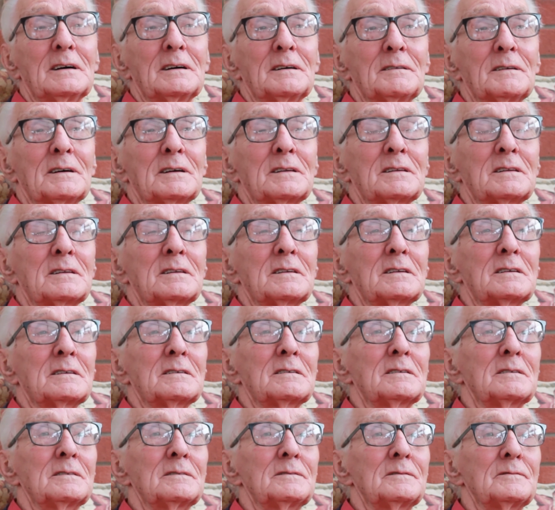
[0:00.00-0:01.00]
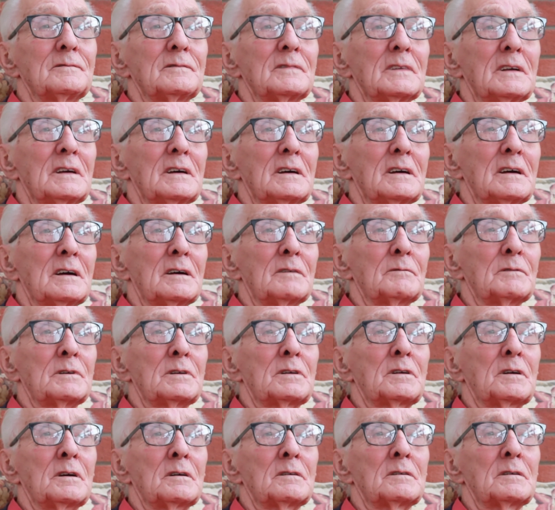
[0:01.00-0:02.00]
And we
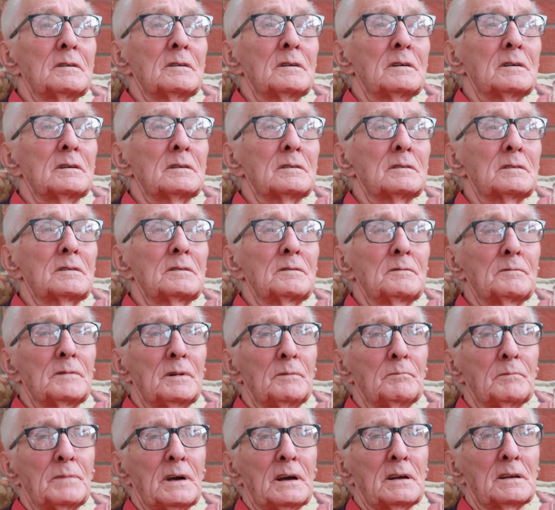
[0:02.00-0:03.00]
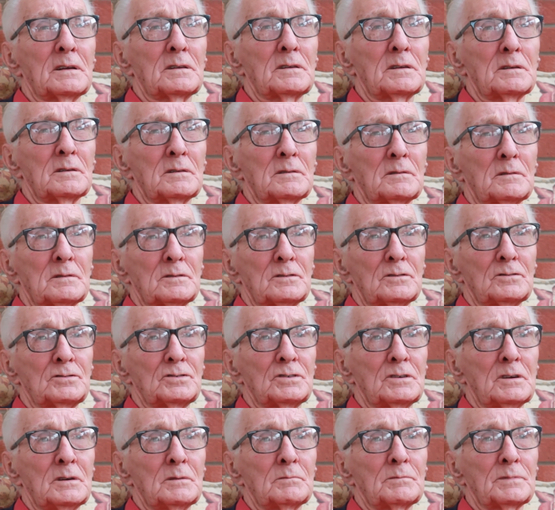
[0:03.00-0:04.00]
went back to the
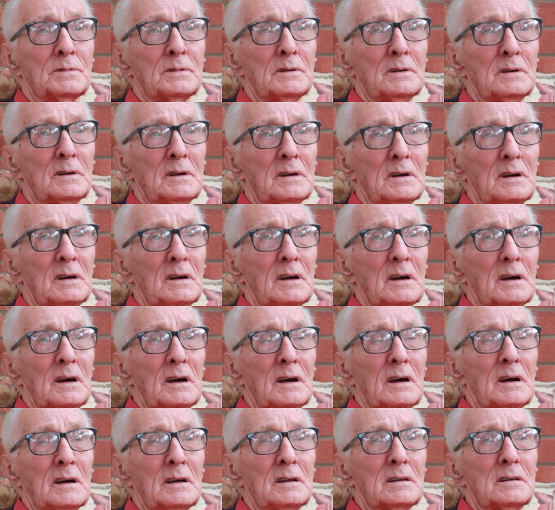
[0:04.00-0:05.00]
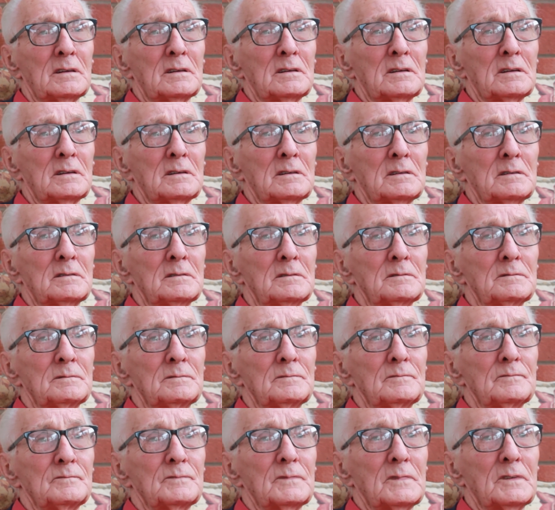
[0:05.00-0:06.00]
ship and
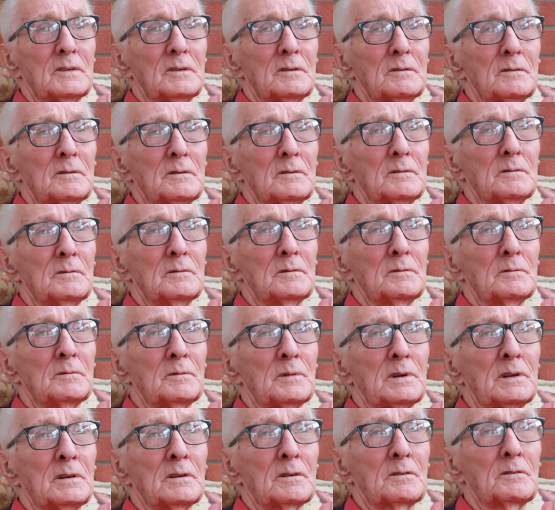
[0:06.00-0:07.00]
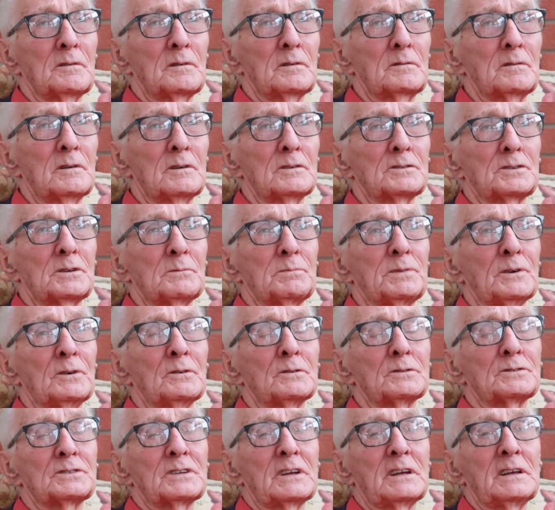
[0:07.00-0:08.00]
went across the
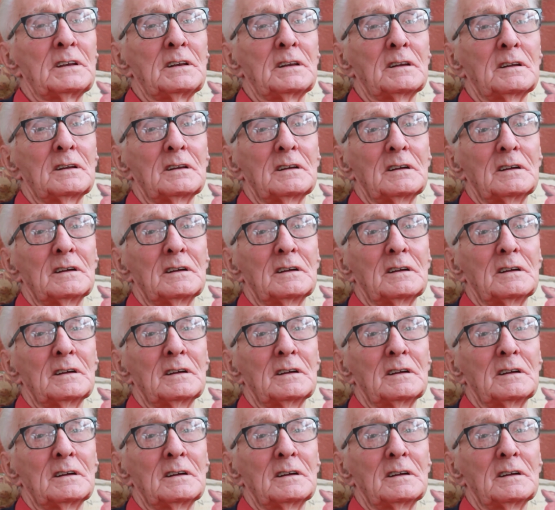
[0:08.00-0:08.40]
port side.